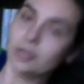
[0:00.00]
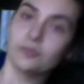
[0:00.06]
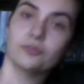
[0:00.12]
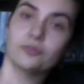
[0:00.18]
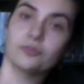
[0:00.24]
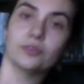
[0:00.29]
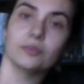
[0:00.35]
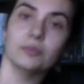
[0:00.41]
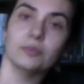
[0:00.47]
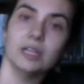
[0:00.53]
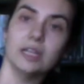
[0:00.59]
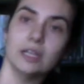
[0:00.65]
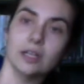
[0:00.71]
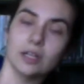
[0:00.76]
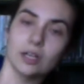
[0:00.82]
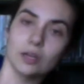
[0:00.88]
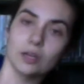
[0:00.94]
From
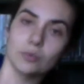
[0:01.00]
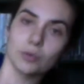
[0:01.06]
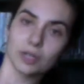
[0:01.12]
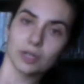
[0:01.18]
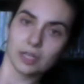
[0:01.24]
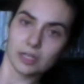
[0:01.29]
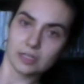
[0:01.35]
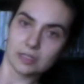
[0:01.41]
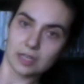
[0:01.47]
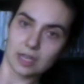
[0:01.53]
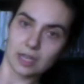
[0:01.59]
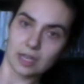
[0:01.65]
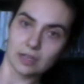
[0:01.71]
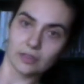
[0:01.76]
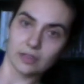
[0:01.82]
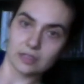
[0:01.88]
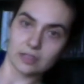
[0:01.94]
here, we're going to take the
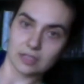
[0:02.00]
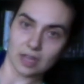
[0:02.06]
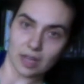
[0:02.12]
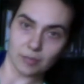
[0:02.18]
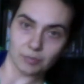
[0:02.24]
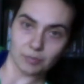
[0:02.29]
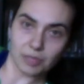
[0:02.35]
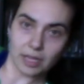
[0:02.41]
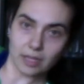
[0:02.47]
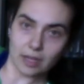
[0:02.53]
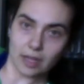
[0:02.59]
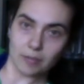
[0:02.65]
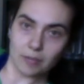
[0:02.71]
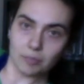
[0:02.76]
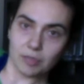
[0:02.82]
top leg up,